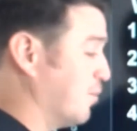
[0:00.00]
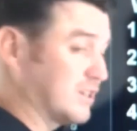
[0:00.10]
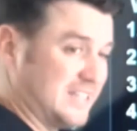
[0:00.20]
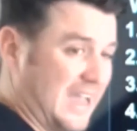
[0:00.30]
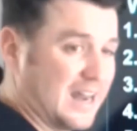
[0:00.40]

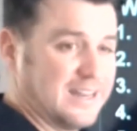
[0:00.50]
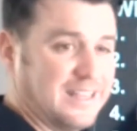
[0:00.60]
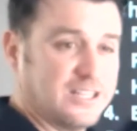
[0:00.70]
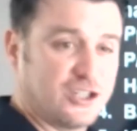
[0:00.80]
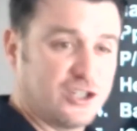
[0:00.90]
mortality
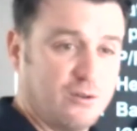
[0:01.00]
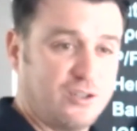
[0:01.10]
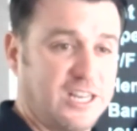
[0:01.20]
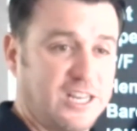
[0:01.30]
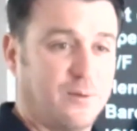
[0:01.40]

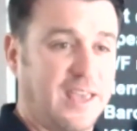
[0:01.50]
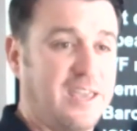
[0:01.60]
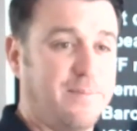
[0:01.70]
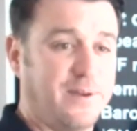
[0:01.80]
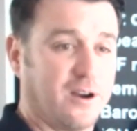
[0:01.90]
associated with
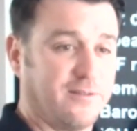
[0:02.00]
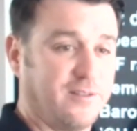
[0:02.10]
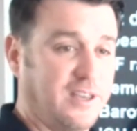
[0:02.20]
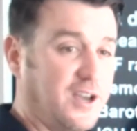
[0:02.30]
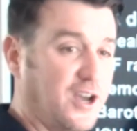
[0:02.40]

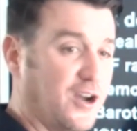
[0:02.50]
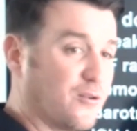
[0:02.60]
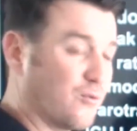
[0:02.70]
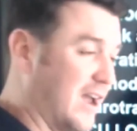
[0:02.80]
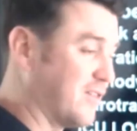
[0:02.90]
APRV
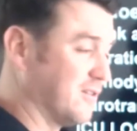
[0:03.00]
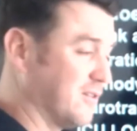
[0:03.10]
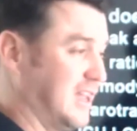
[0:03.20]
rather